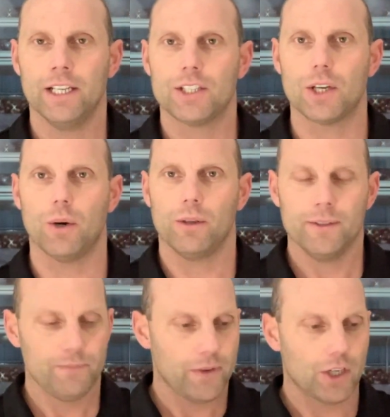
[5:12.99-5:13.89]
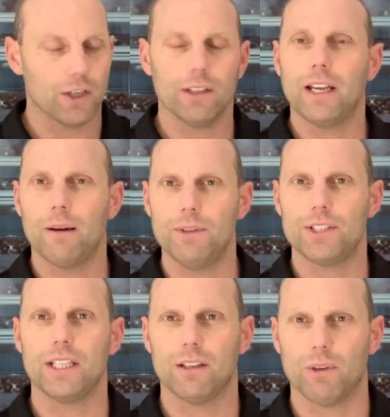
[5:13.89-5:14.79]
So currently I'm
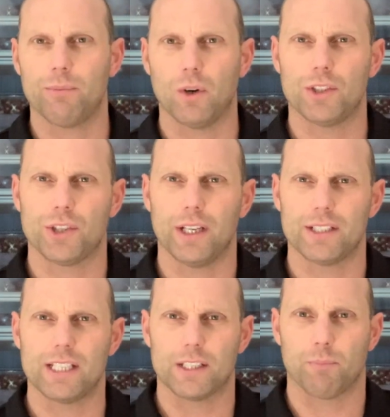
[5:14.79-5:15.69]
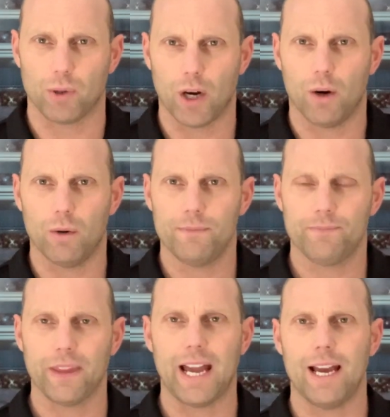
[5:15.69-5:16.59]
using the Ripcord Trigger 6
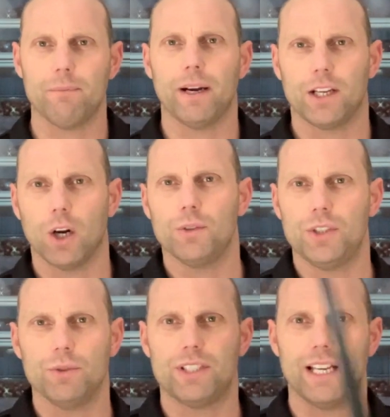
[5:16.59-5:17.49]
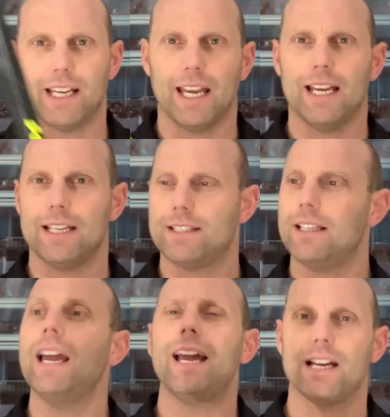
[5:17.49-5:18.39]
Pro, and my go-to stick is
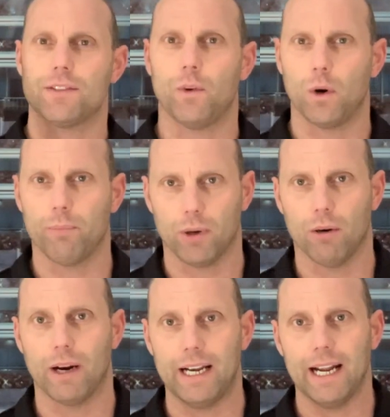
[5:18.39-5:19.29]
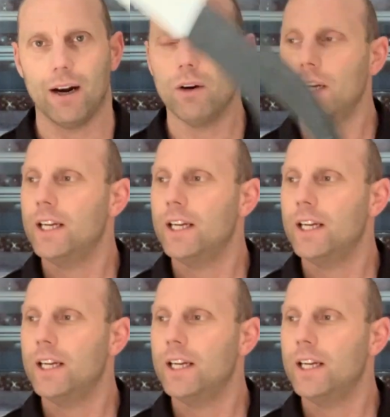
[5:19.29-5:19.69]
the AS4 Pro right now.